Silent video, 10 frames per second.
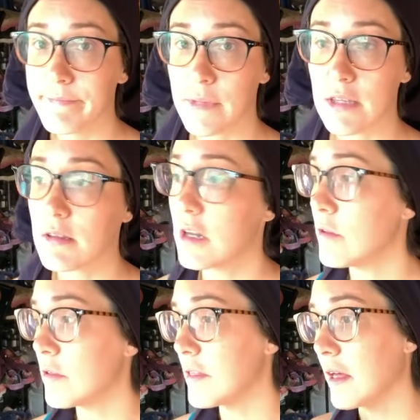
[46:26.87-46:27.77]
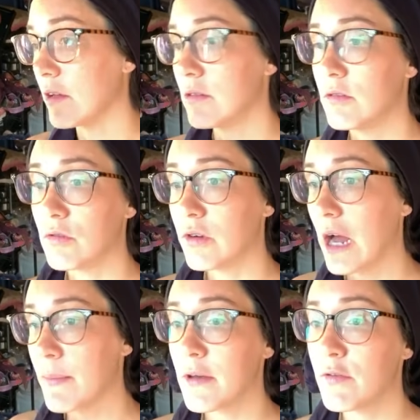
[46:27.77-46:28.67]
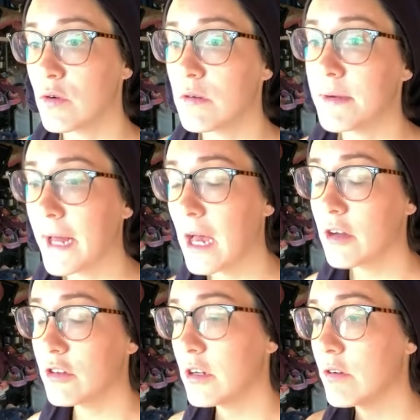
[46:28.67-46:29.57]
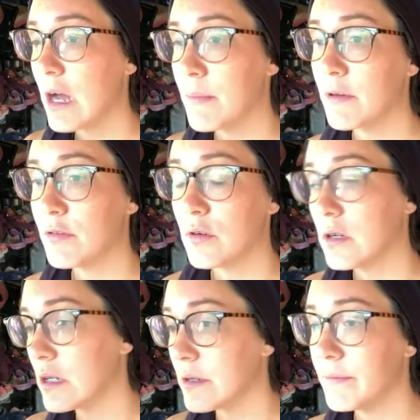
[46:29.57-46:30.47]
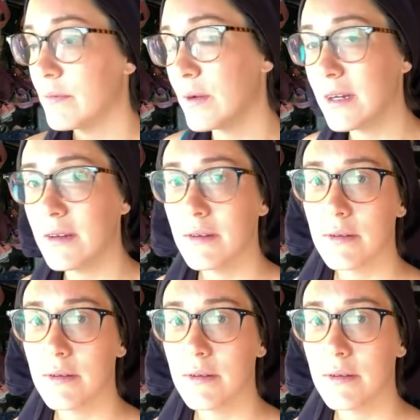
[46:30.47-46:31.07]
That's another thing. Grabbing for a reaction, grabbing for a... Right?